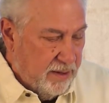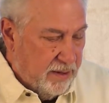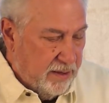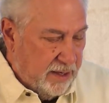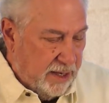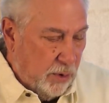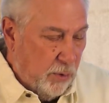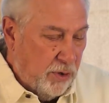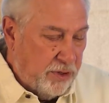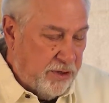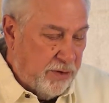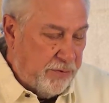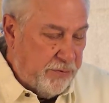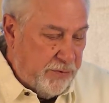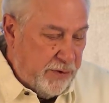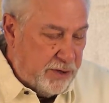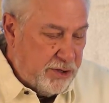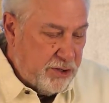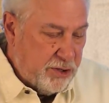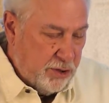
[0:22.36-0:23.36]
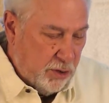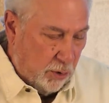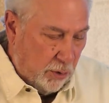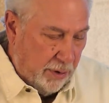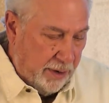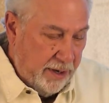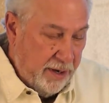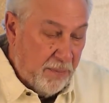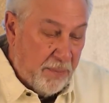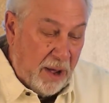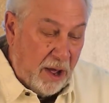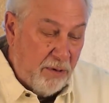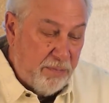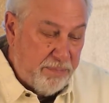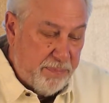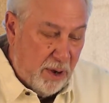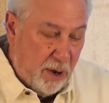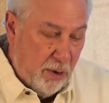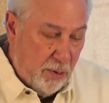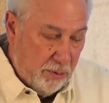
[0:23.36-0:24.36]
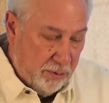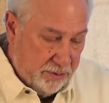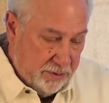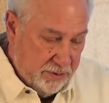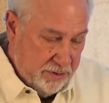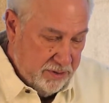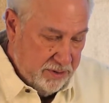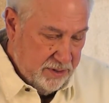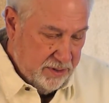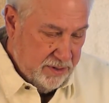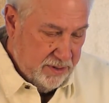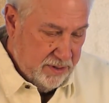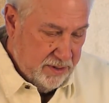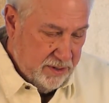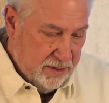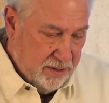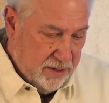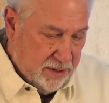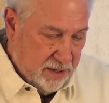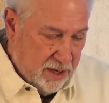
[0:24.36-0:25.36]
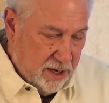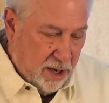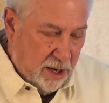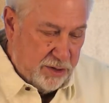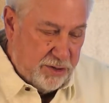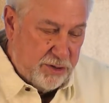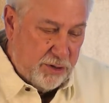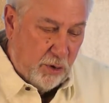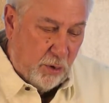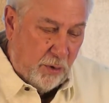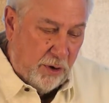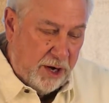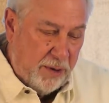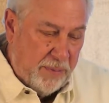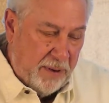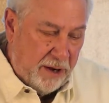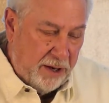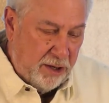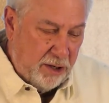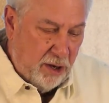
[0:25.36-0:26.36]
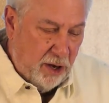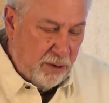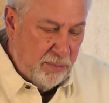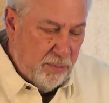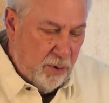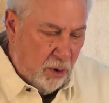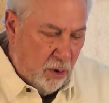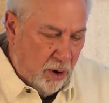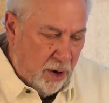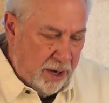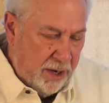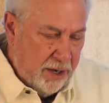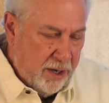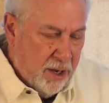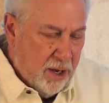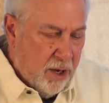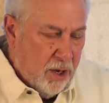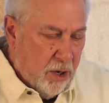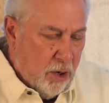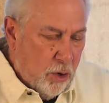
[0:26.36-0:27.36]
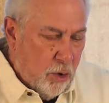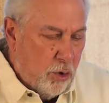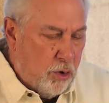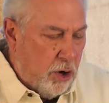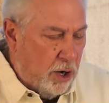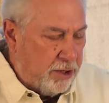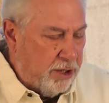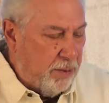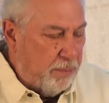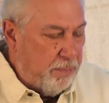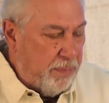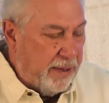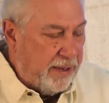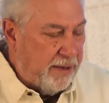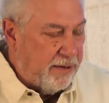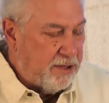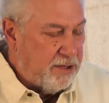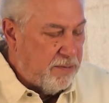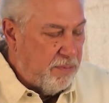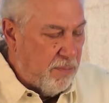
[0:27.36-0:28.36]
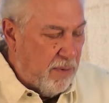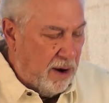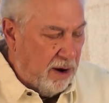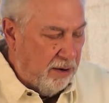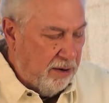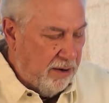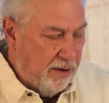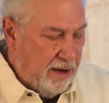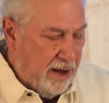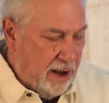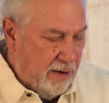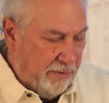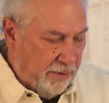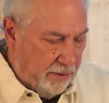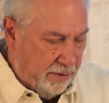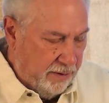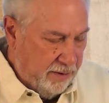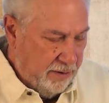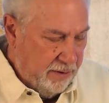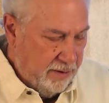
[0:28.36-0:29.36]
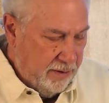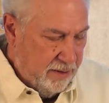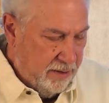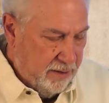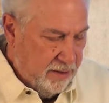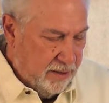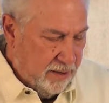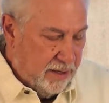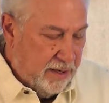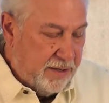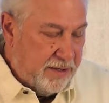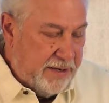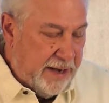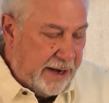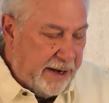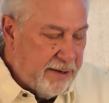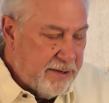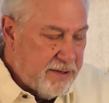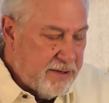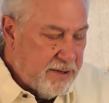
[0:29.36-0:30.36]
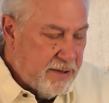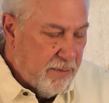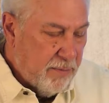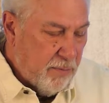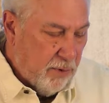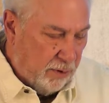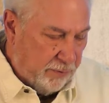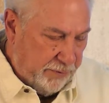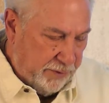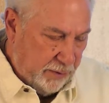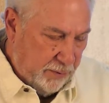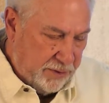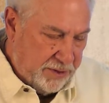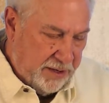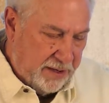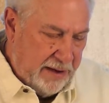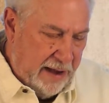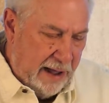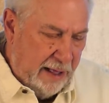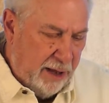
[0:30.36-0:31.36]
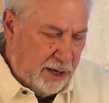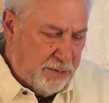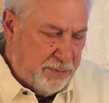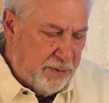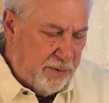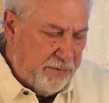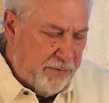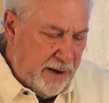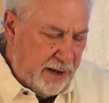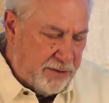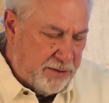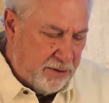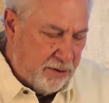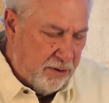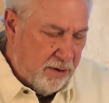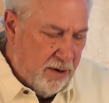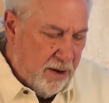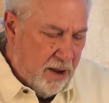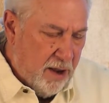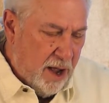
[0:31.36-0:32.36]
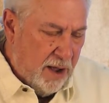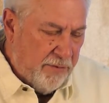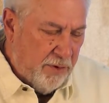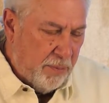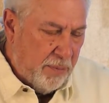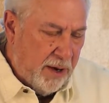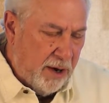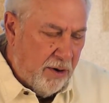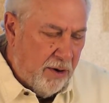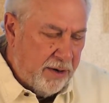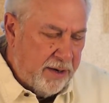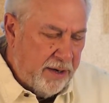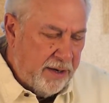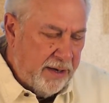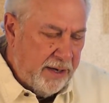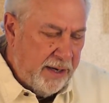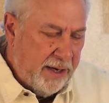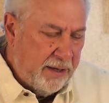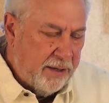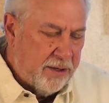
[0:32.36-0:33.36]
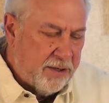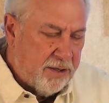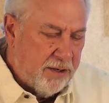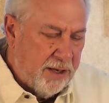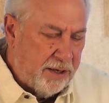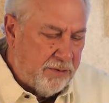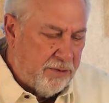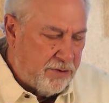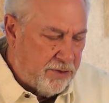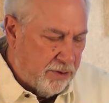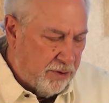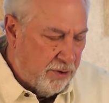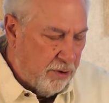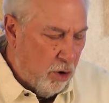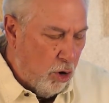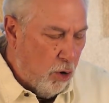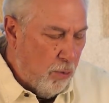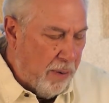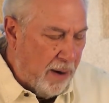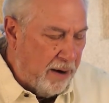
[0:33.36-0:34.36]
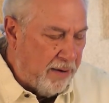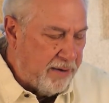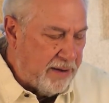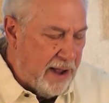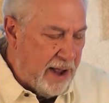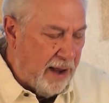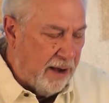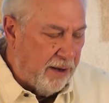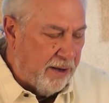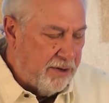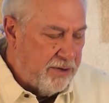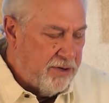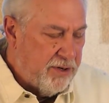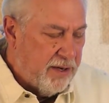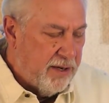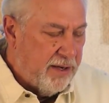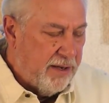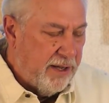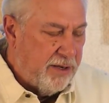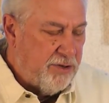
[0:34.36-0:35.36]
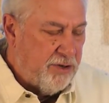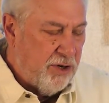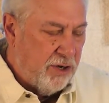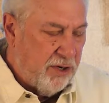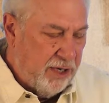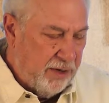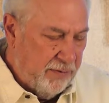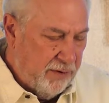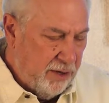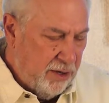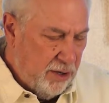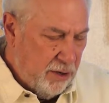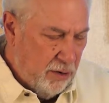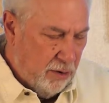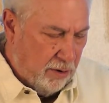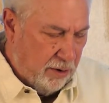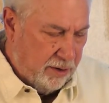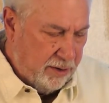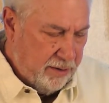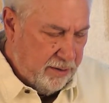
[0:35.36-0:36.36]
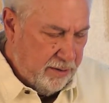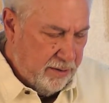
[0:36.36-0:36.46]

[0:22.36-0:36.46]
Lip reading: It was a fish story about bones, a story about a young boy who caught the biggest marlin ever. Dennis Murphy was a college professor of American English literature at Hobart College in Geneva, New York.